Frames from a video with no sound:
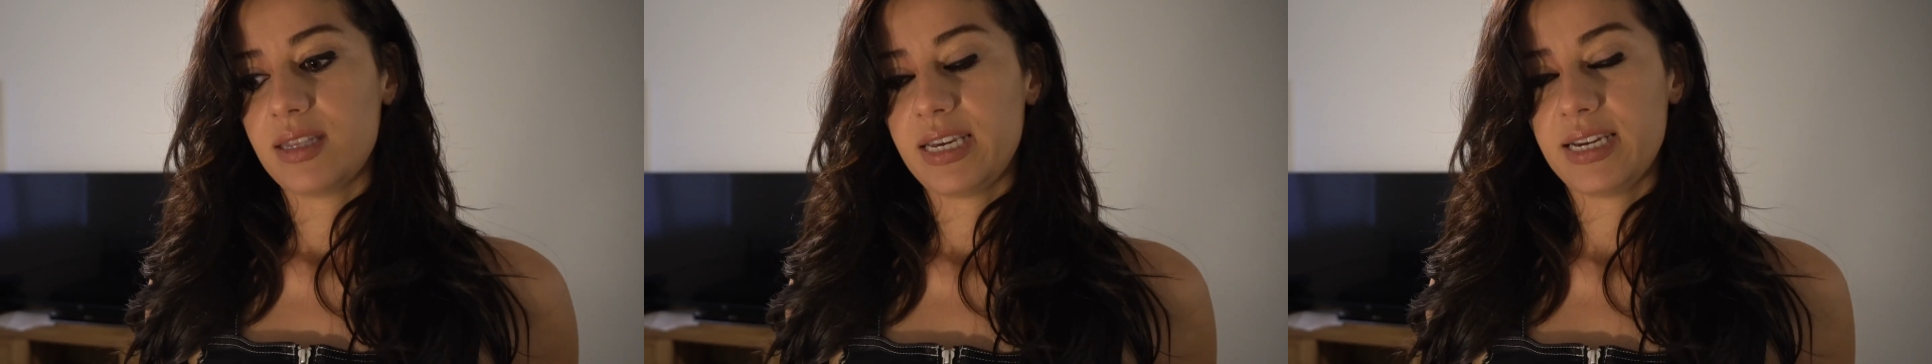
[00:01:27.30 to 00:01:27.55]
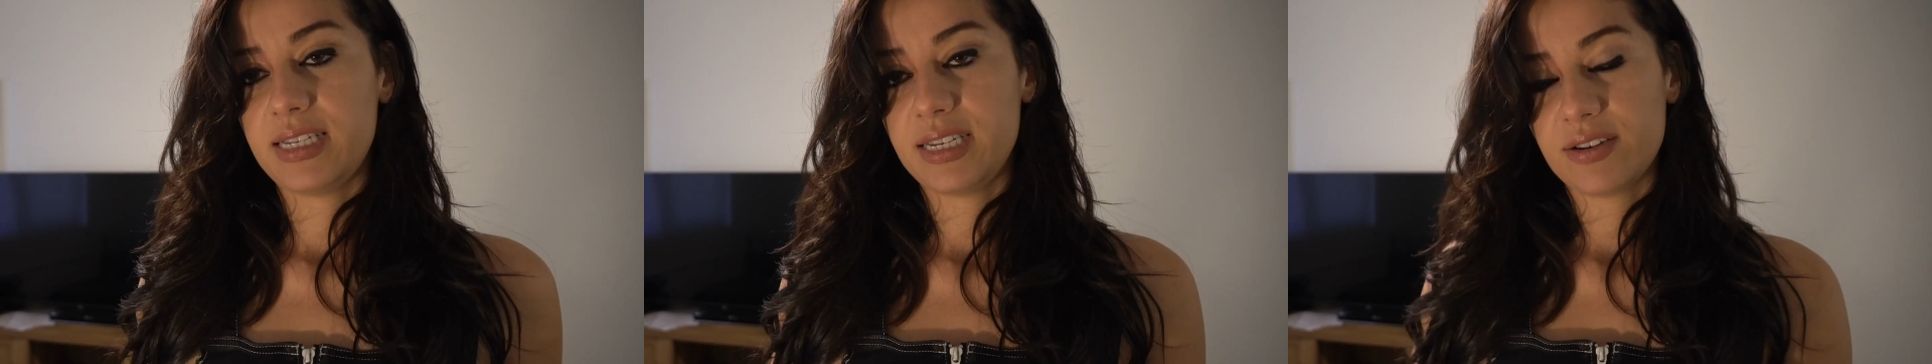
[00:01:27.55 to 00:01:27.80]

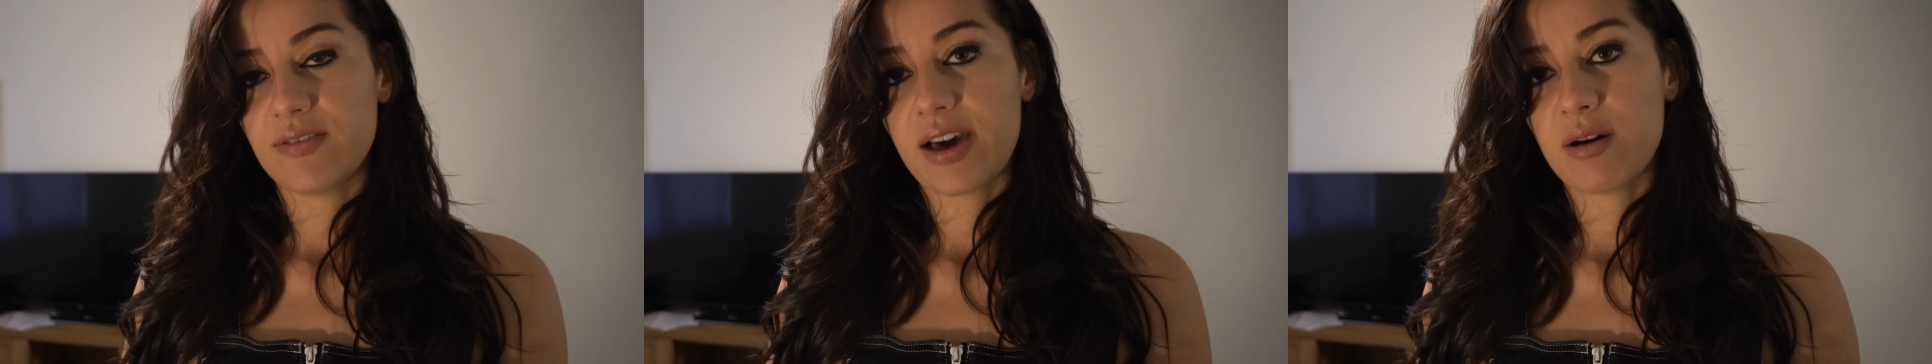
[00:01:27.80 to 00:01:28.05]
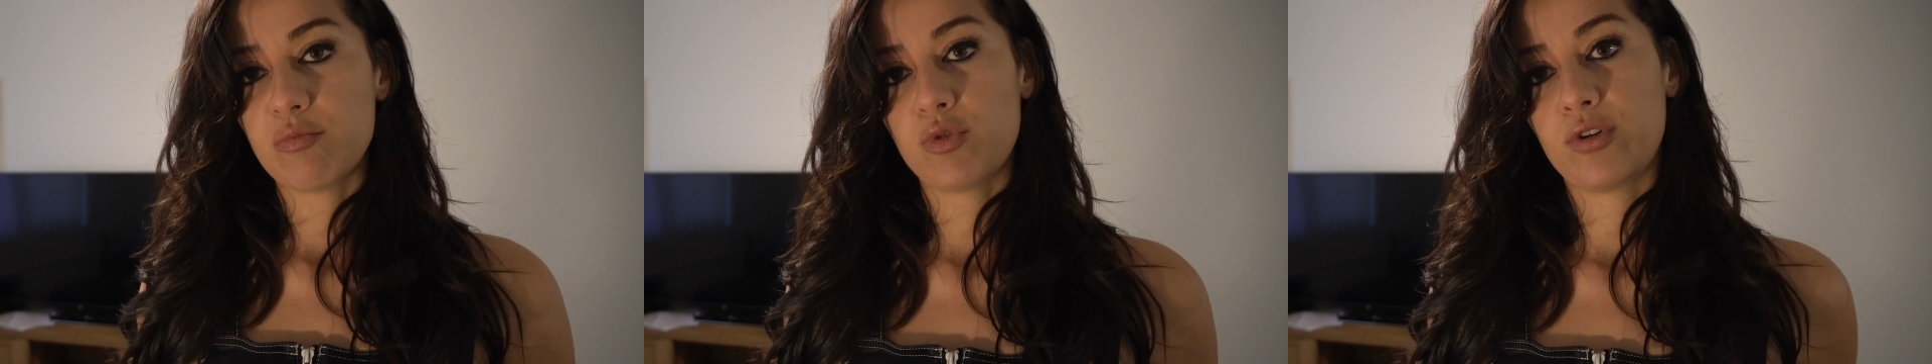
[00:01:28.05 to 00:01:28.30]
the idea of
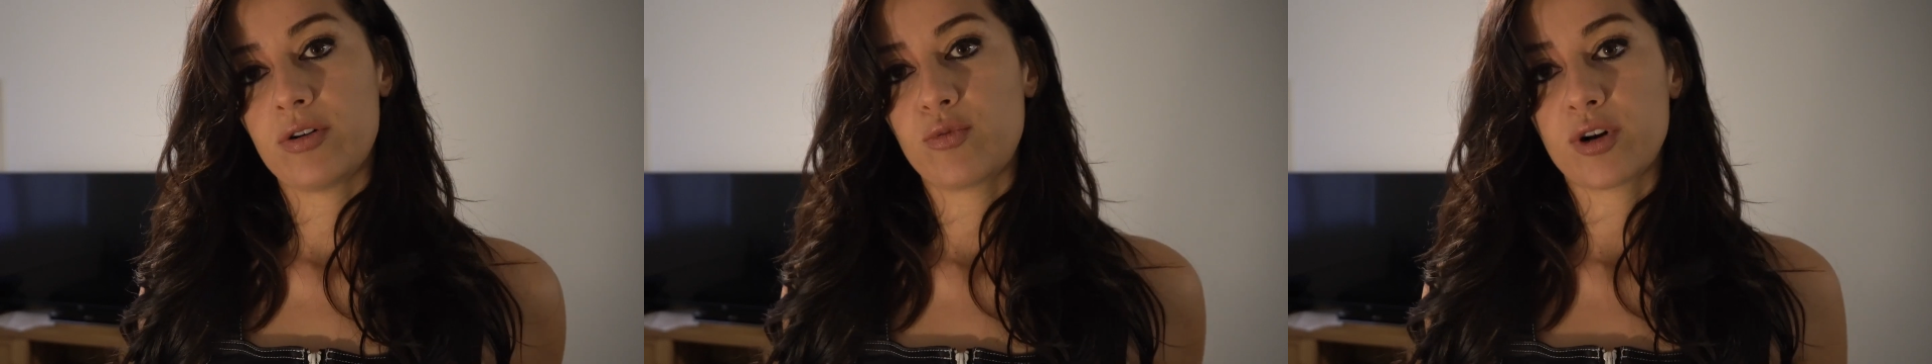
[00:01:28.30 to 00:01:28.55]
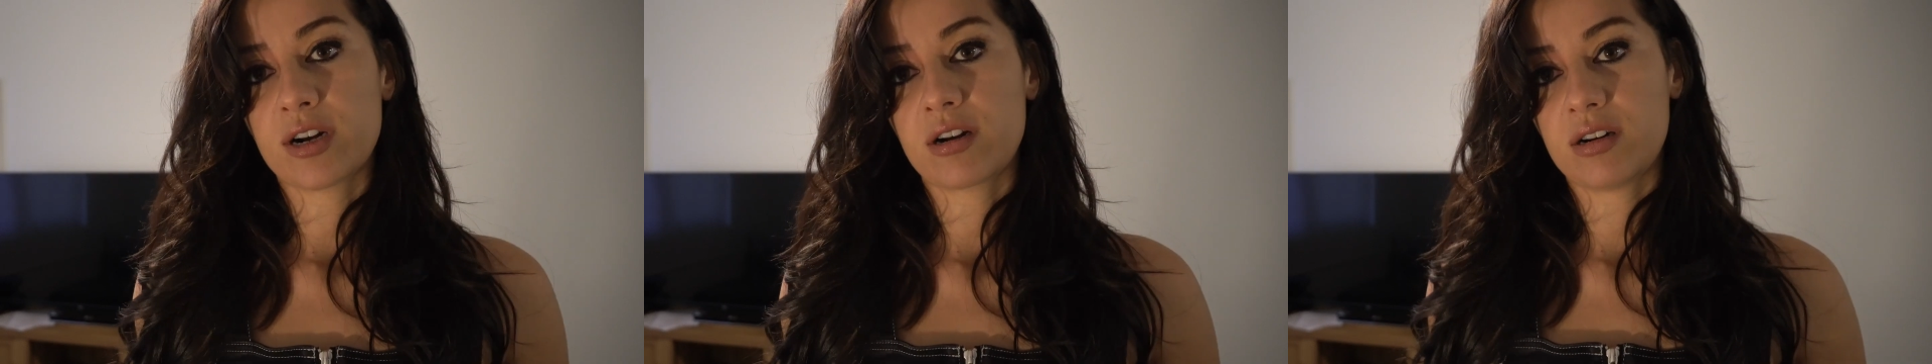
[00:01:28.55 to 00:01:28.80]
that more and
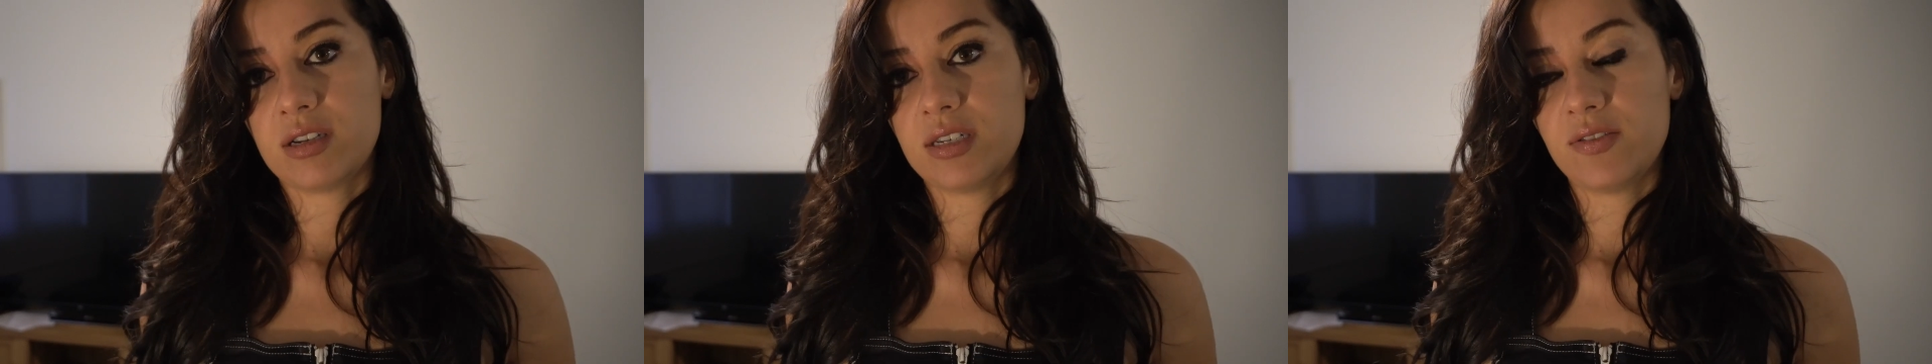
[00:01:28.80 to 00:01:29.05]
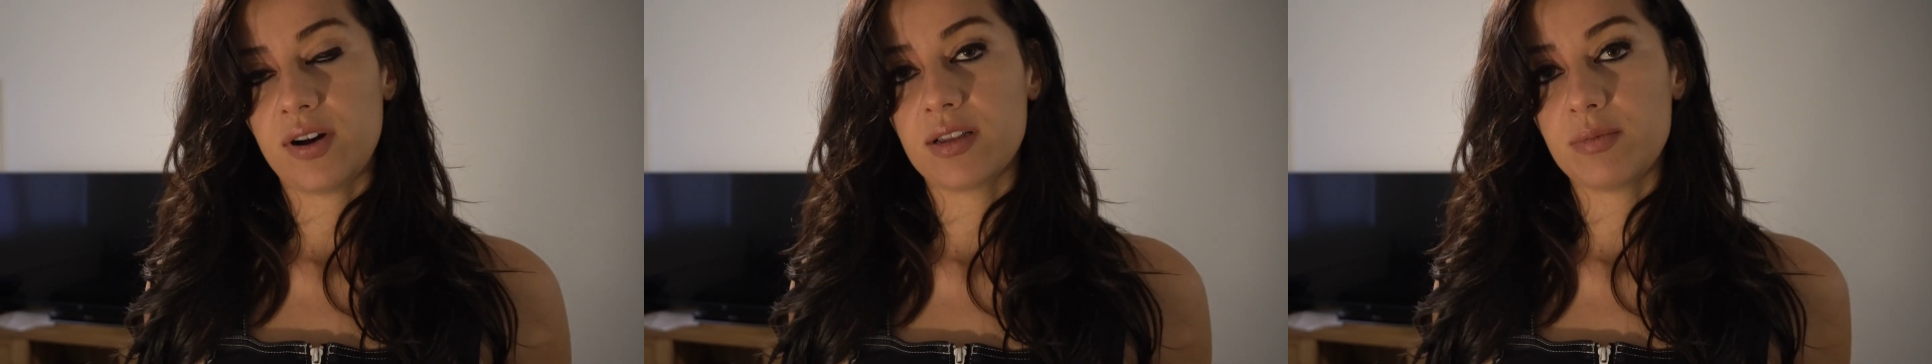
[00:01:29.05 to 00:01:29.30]
work on
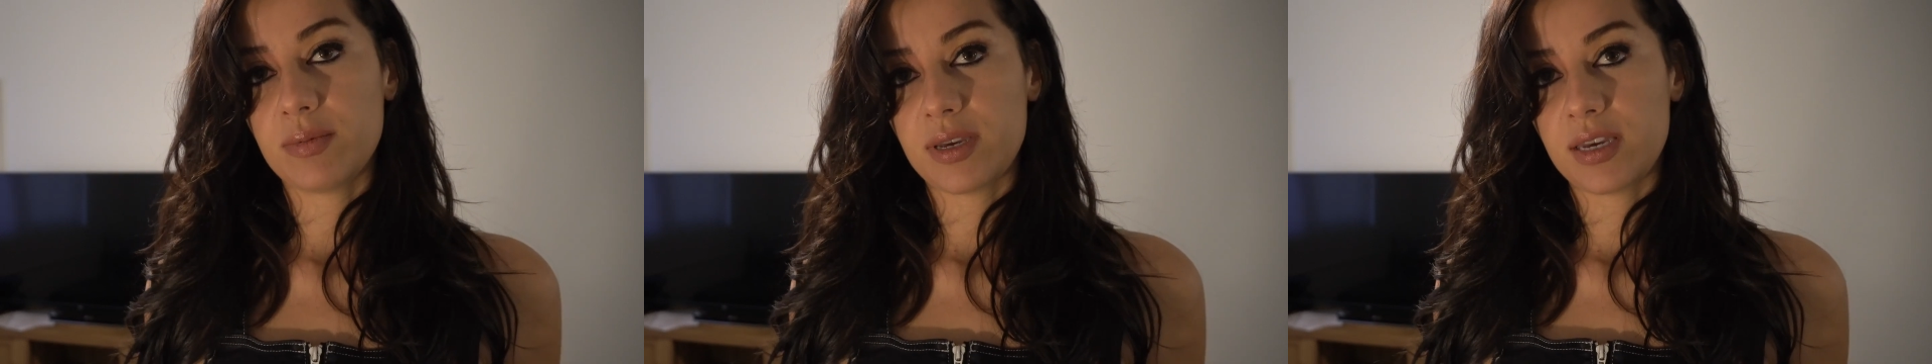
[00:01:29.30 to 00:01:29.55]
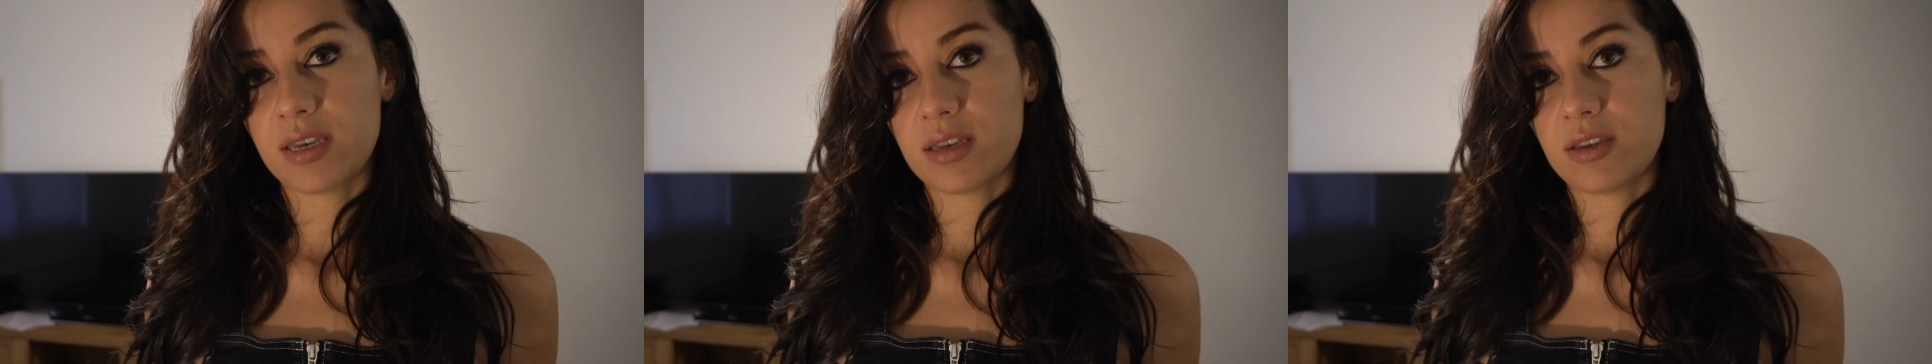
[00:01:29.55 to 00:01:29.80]

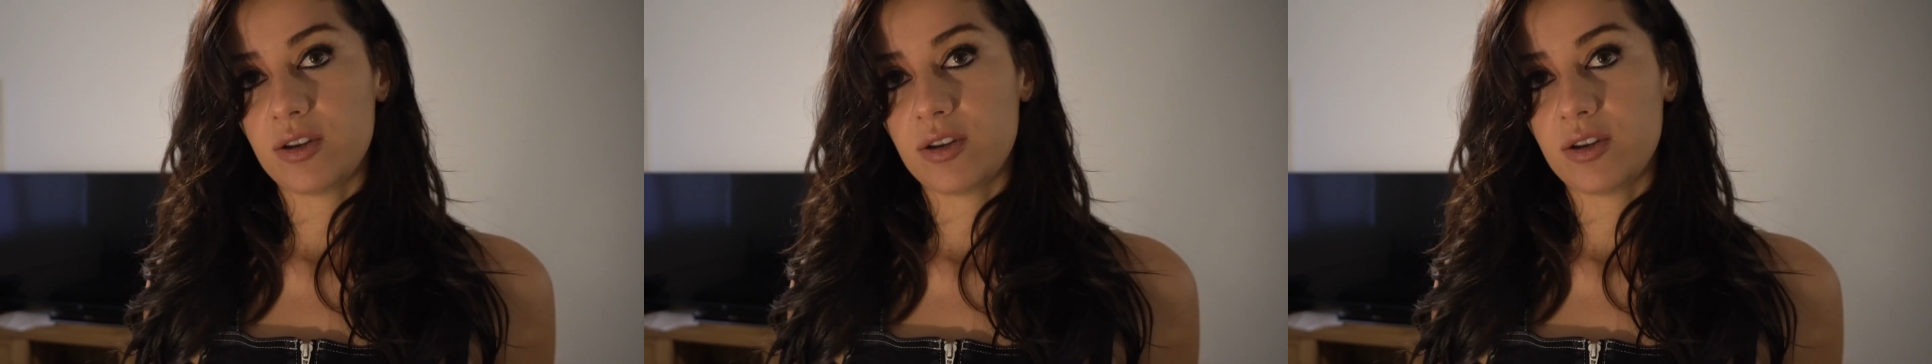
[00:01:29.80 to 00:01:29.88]
developing